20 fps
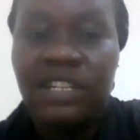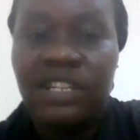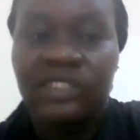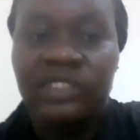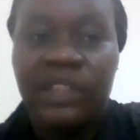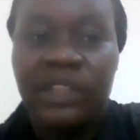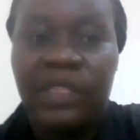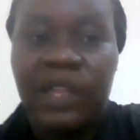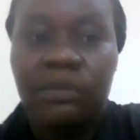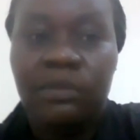
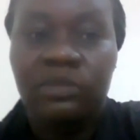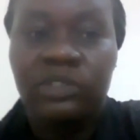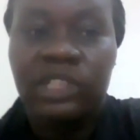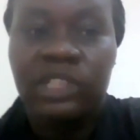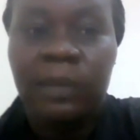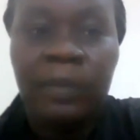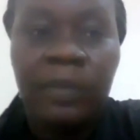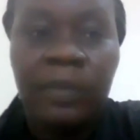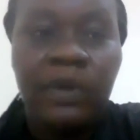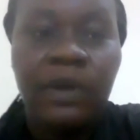Just a thumbs
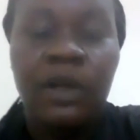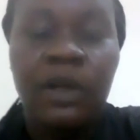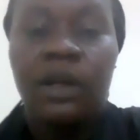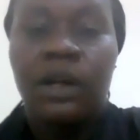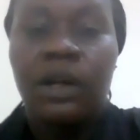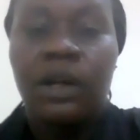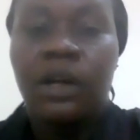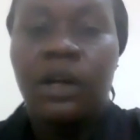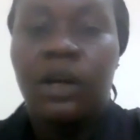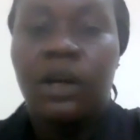up
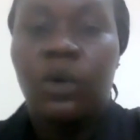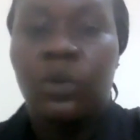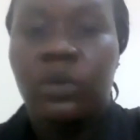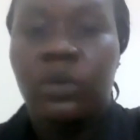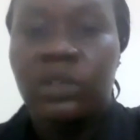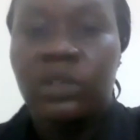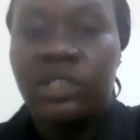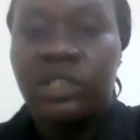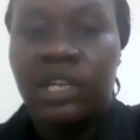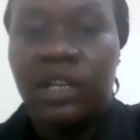
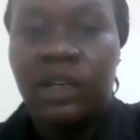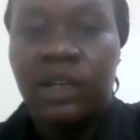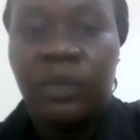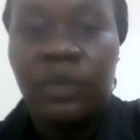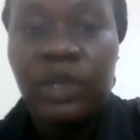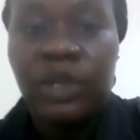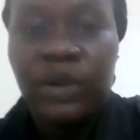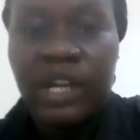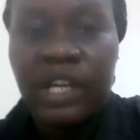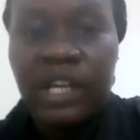would
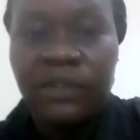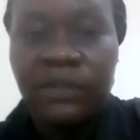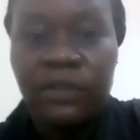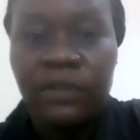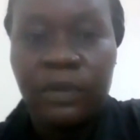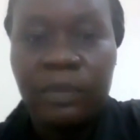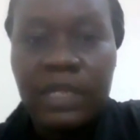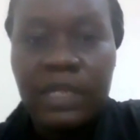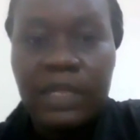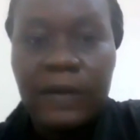be okay
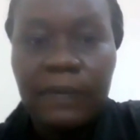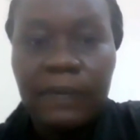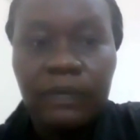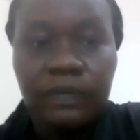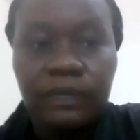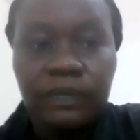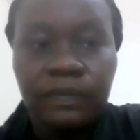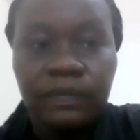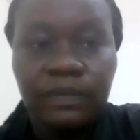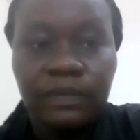for me.
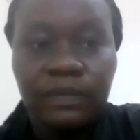